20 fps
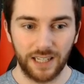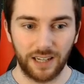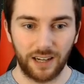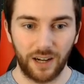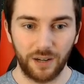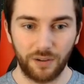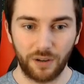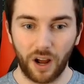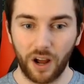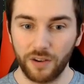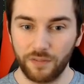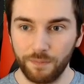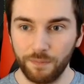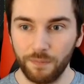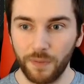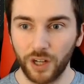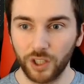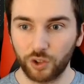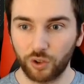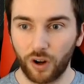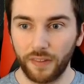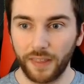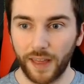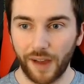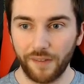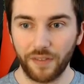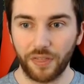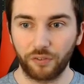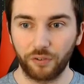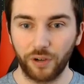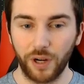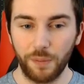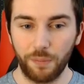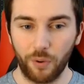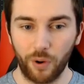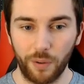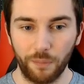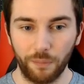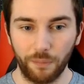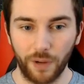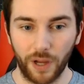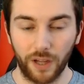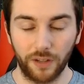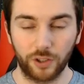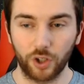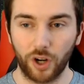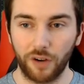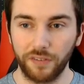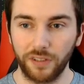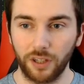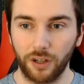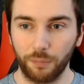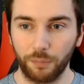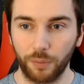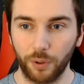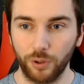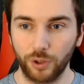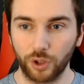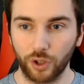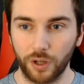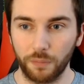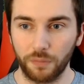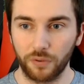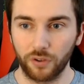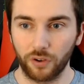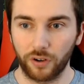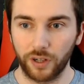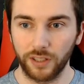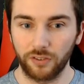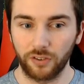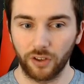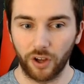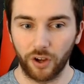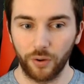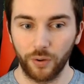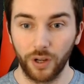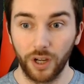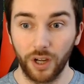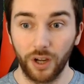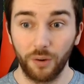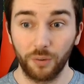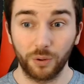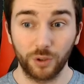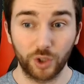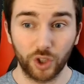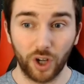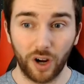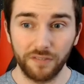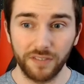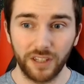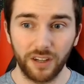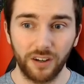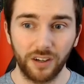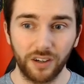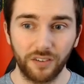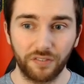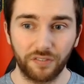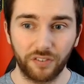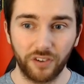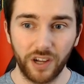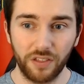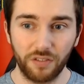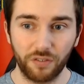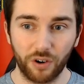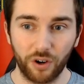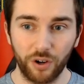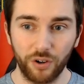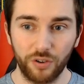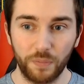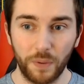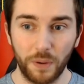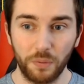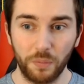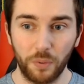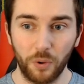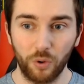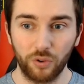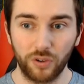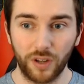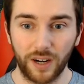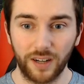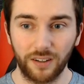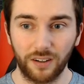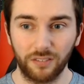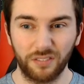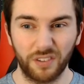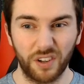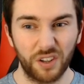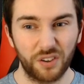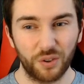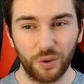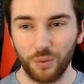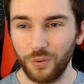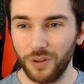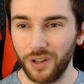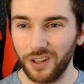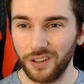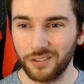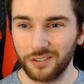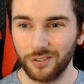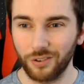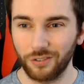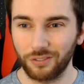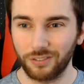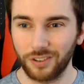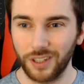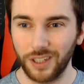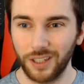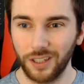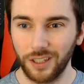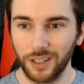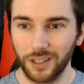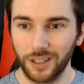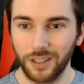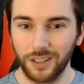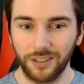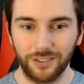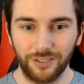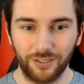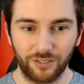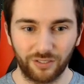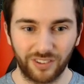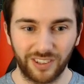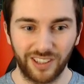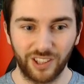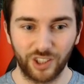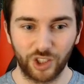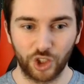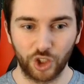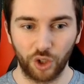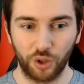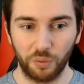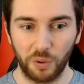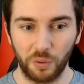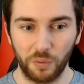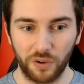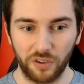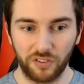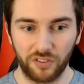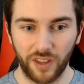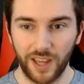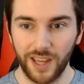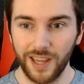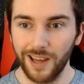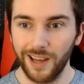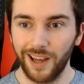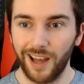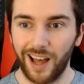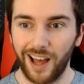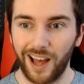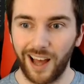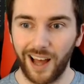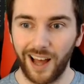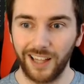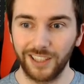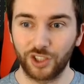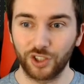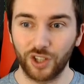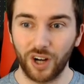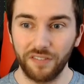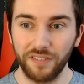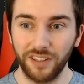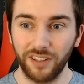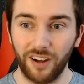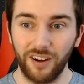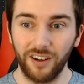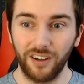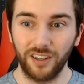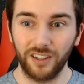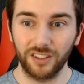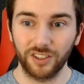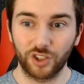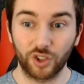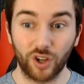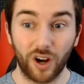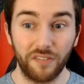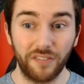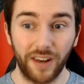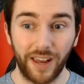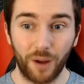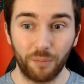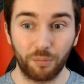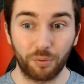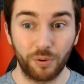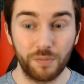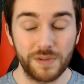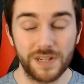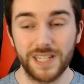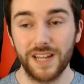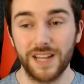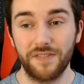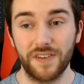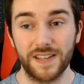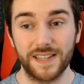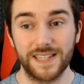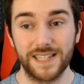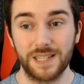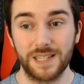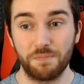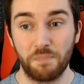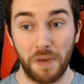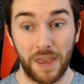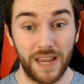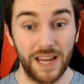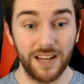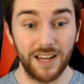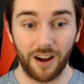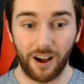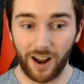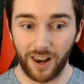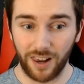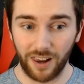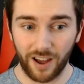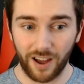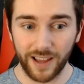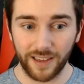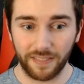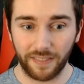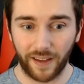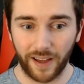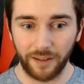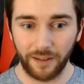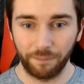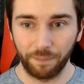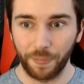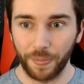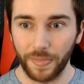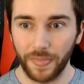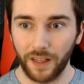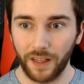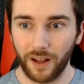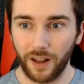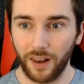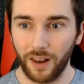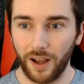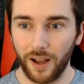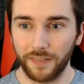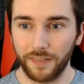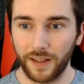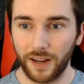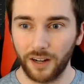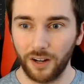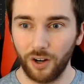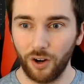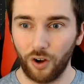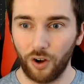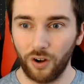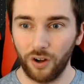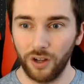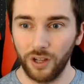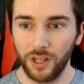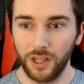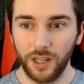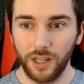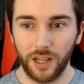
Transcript: I'd, I'd much rather have a three point uh, driving dunk boost on him, sorry. So, well, driving dunk, free throw, speed of ball, standing dunk, vertical. Well, that's not really not really the shoe that we want to see. Uh, driving dunk, driving layup, perimeter defense, and speed. I like that. I like that a lot.